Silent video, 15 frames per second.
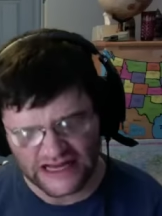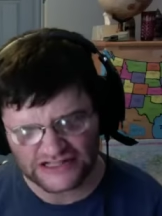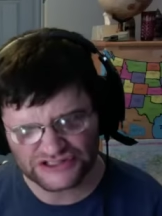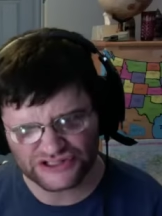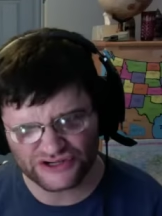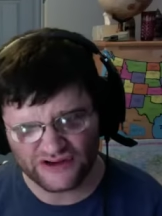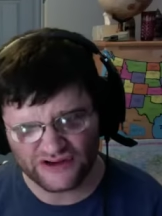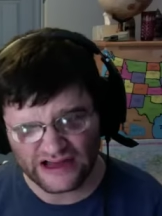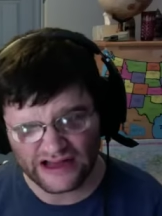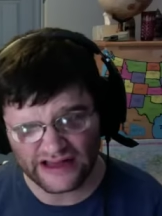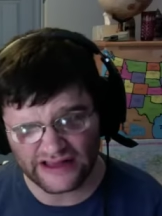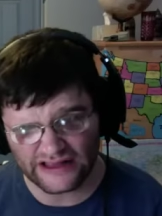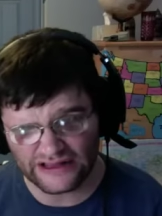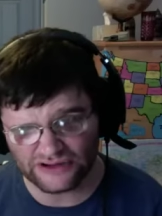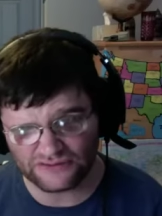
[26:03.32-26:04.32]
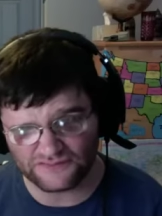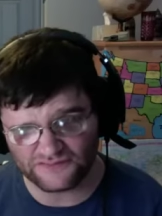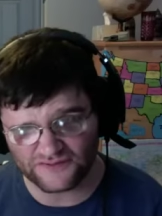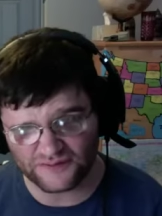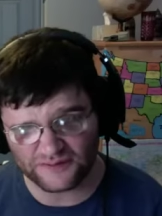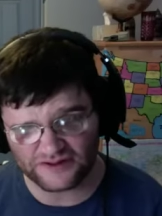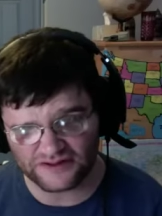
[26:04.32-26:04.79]
so you know
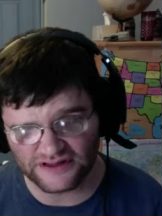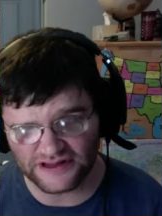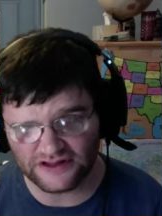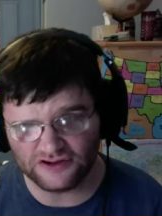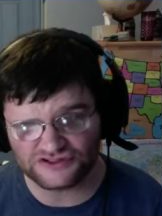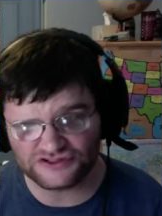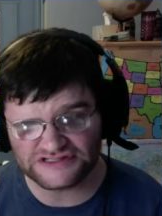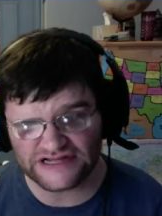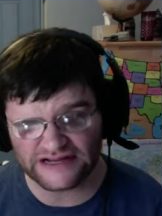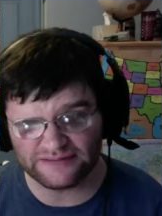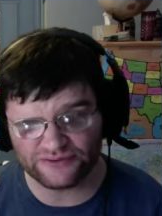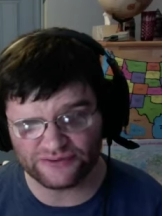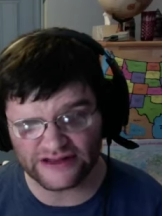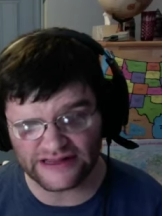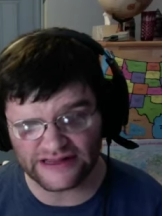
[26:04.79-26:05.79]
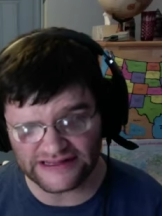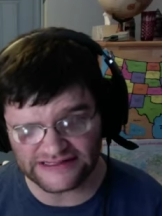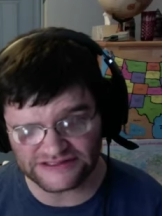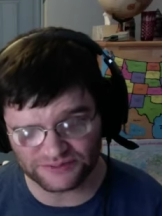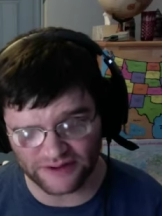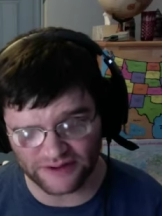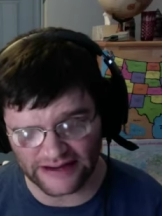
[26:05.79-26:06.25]
from a legal standpoint
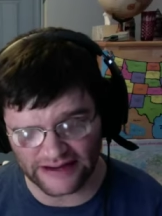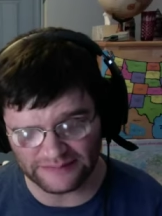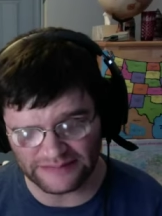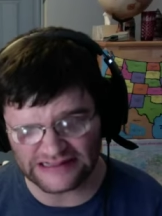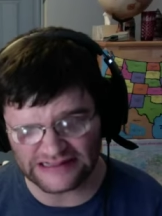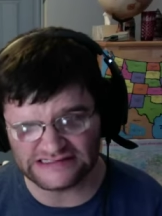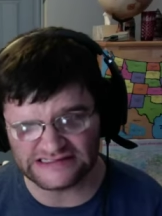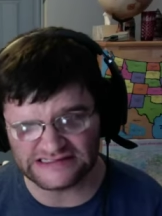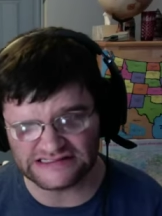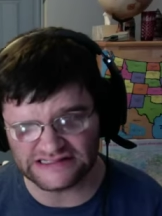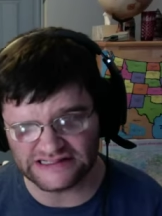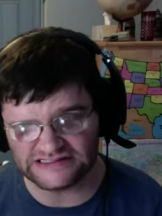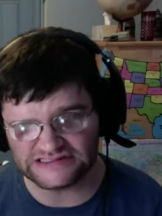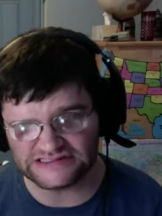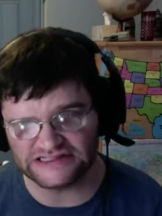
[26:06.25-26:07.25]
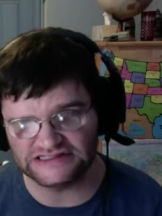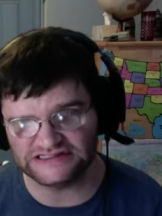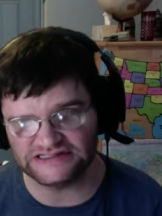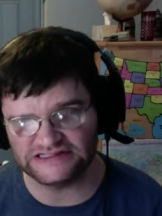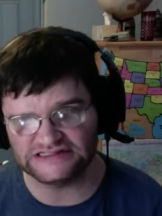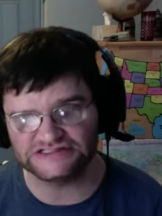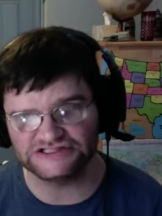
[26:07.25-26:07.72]
he's right because it's his it's
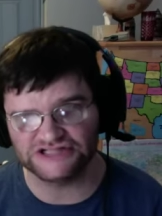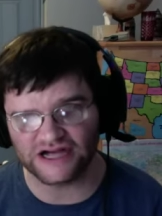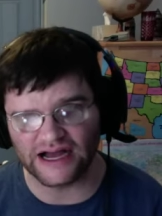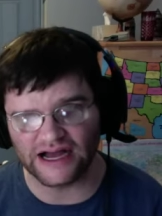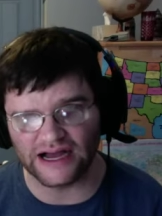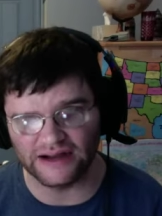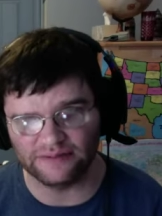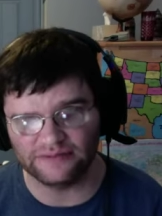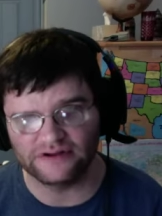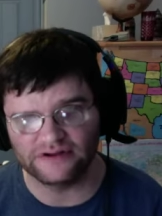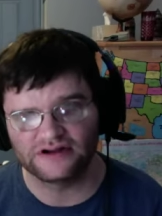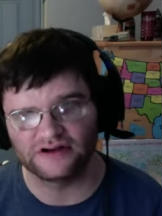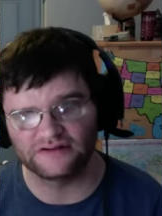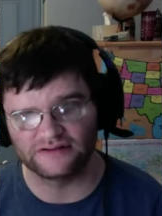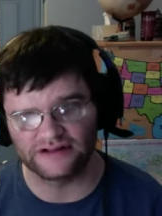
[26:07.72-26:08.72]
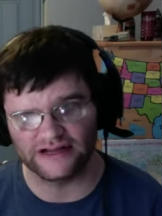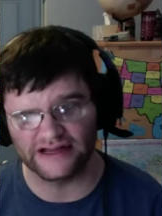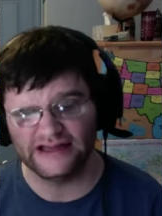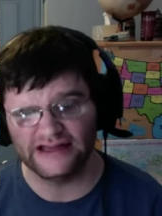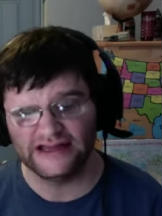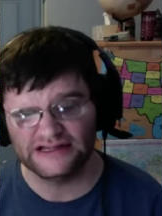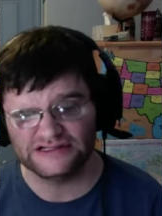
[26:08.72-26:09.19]
his job okay
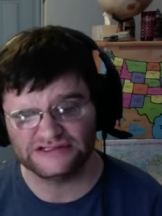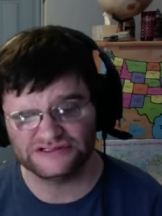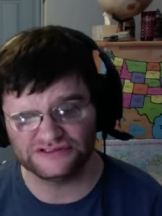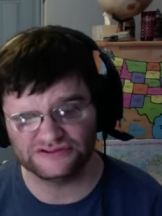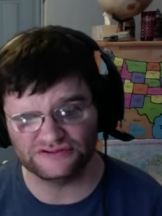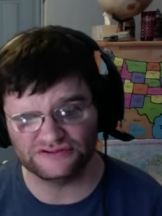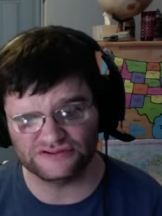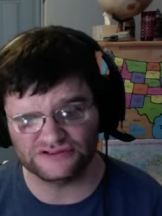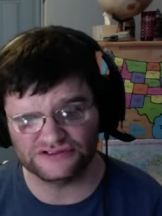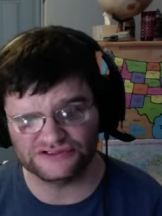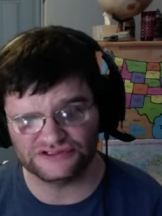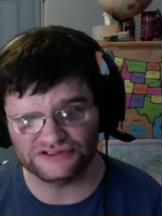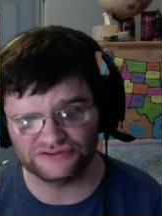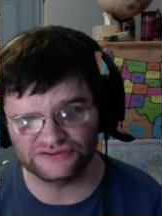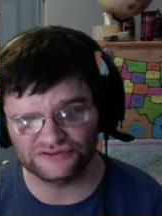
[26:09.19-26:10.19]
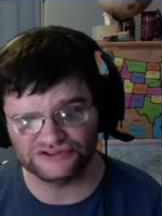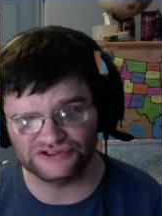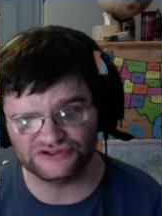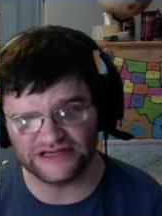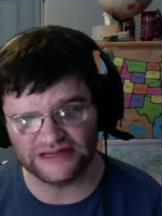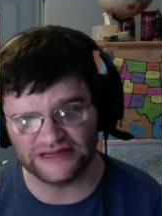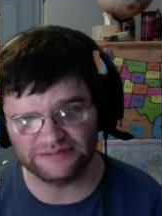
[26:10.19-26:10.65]
to to to
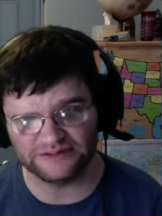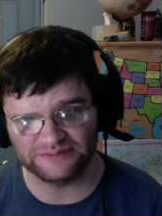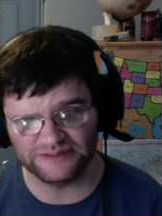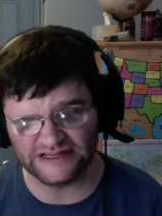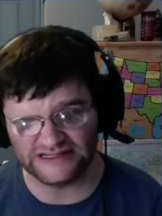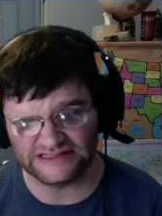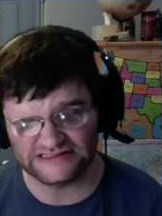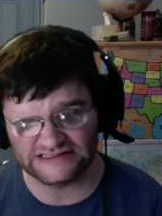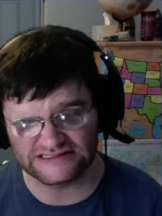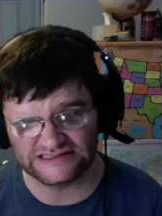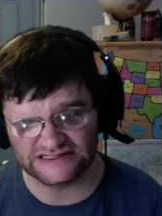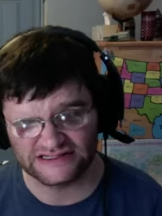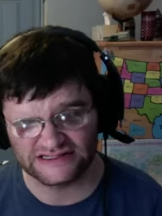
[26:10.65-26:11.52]
keep the peace